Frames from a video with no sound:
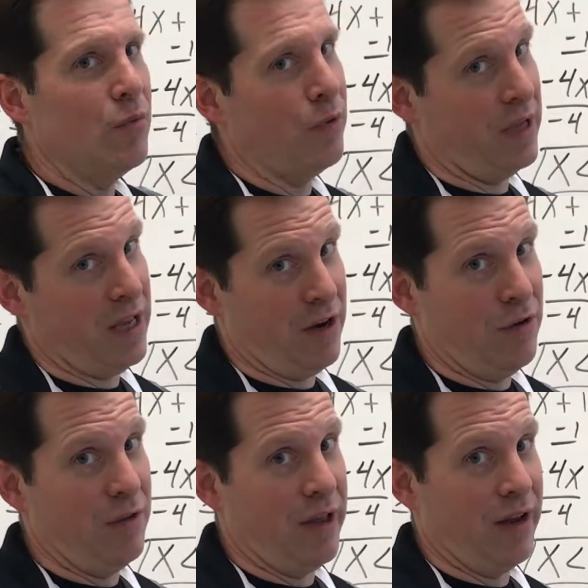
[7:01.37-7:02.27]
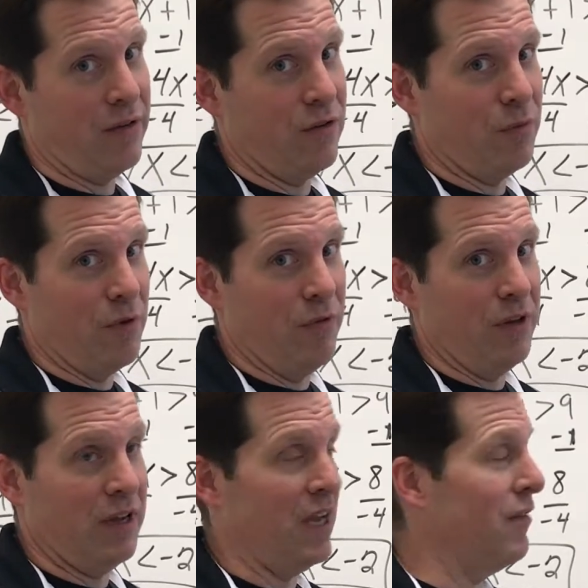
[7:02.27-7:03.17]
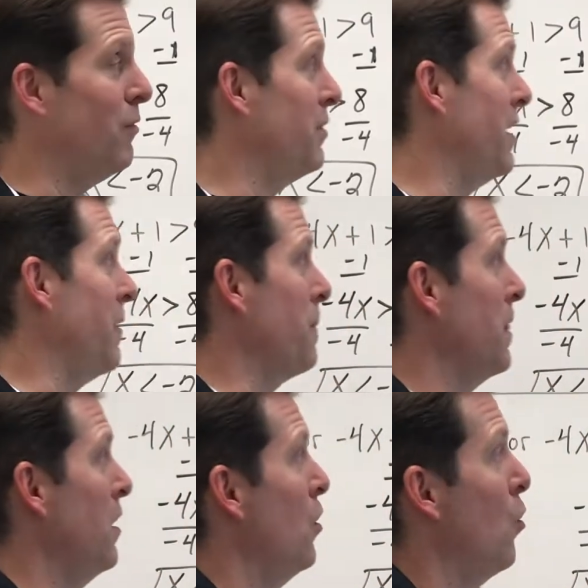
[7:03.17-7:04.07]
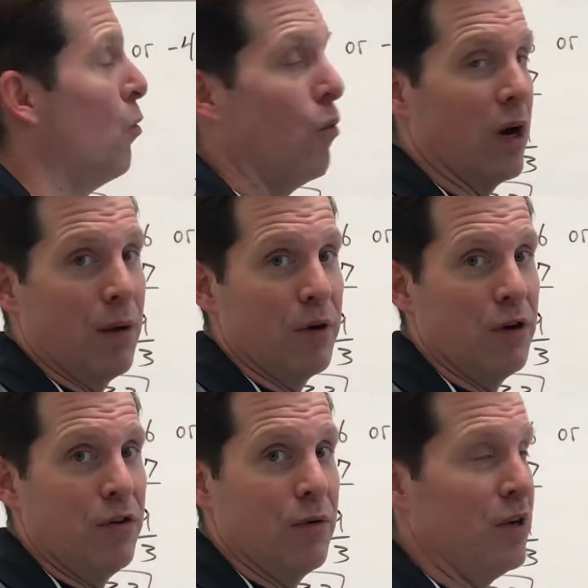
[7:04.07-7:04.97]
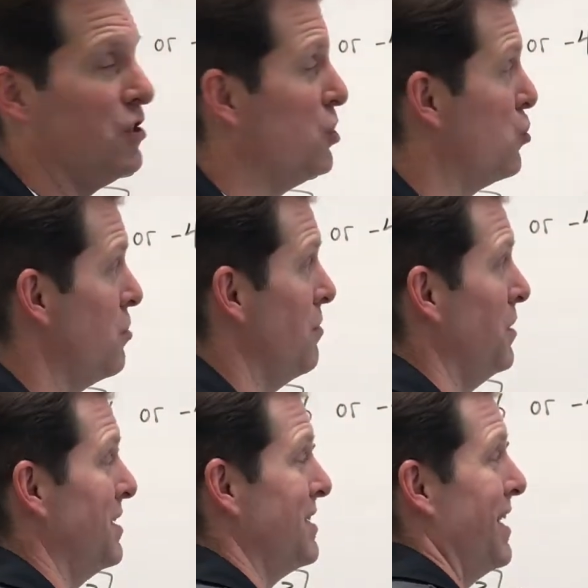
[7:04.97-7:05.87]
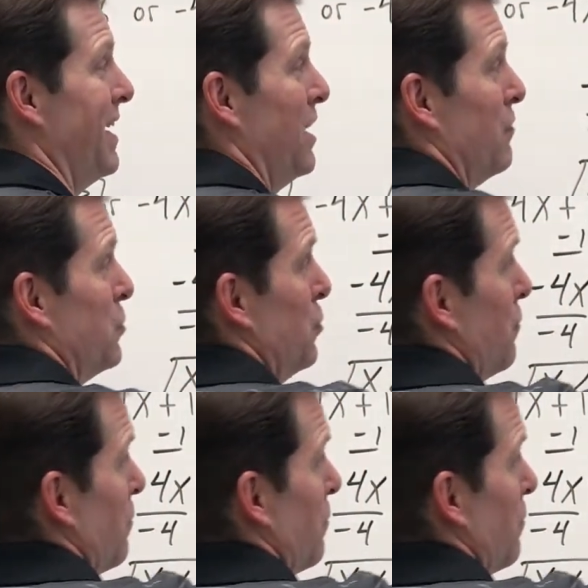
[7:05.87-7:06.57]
but we can't do that. So just be really careful with that. What I'm going to do is distribute this negative 2